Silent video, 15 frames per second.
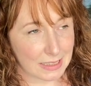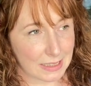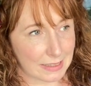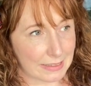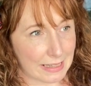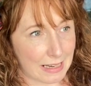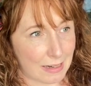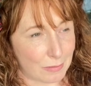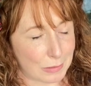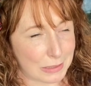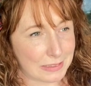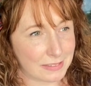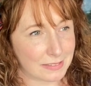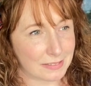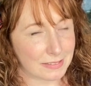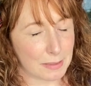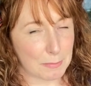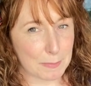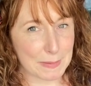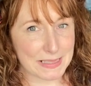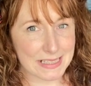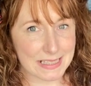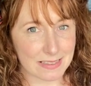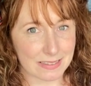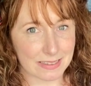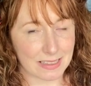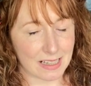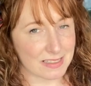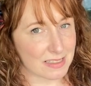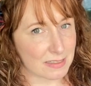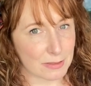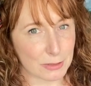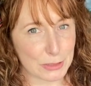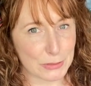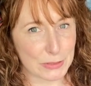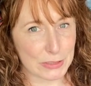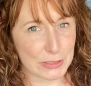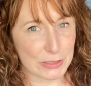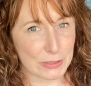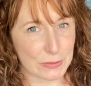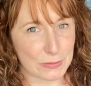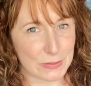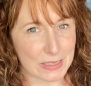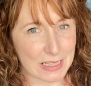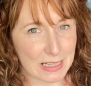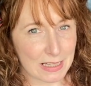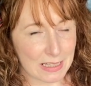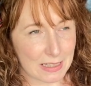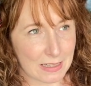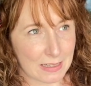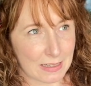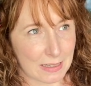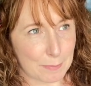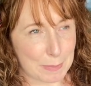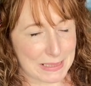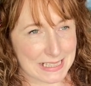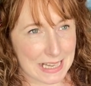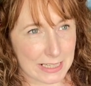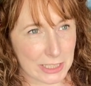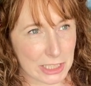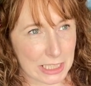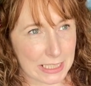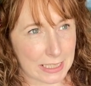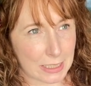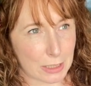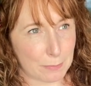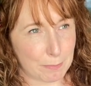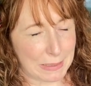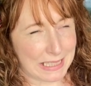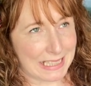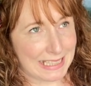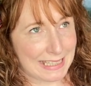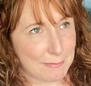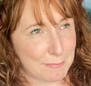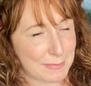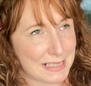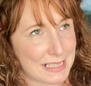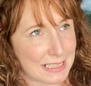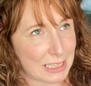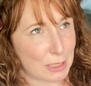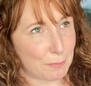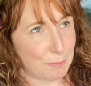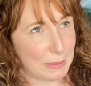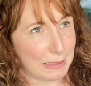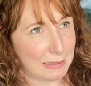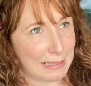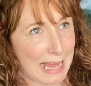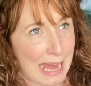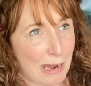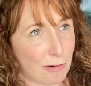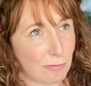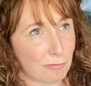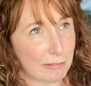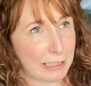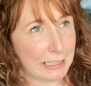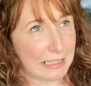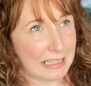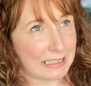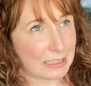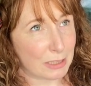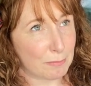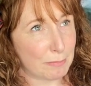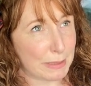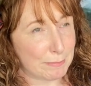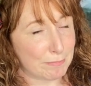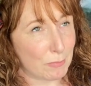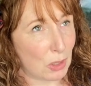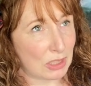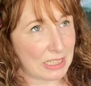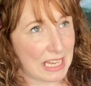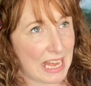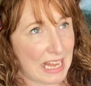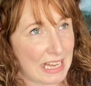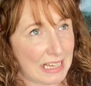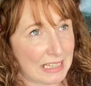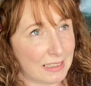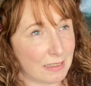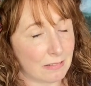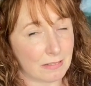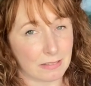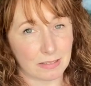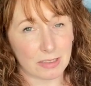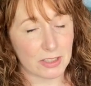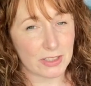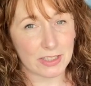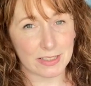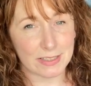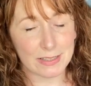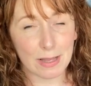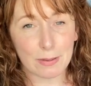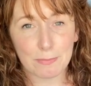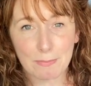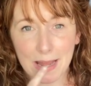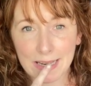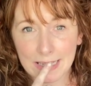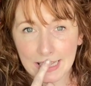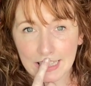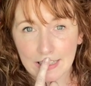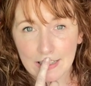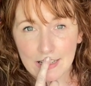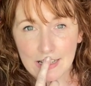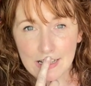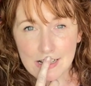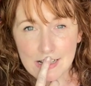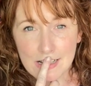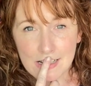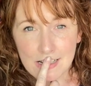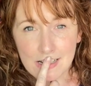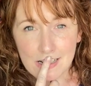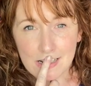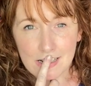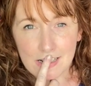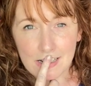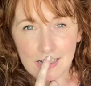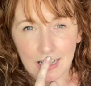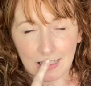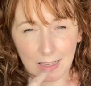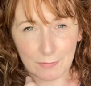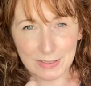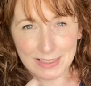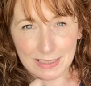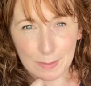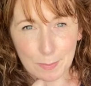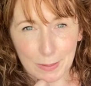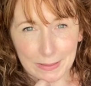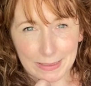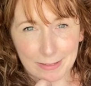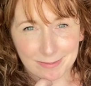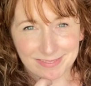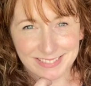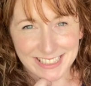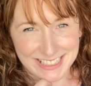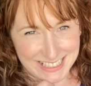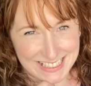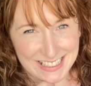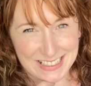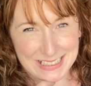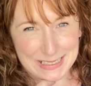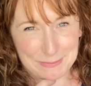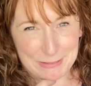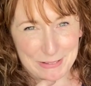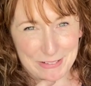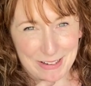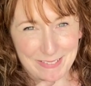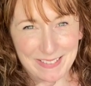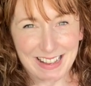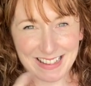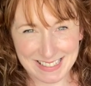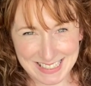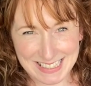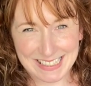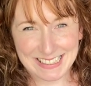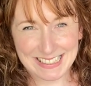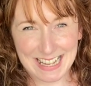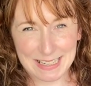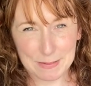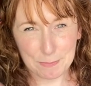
Now I'm a bit stuck, I don't know who to choose. Potentially it could be Klimt, it could be Lowry, it could be Monet. Oh gosh, there's so many. I'll have a sleep on it and decide tomorrow. I'll see you then.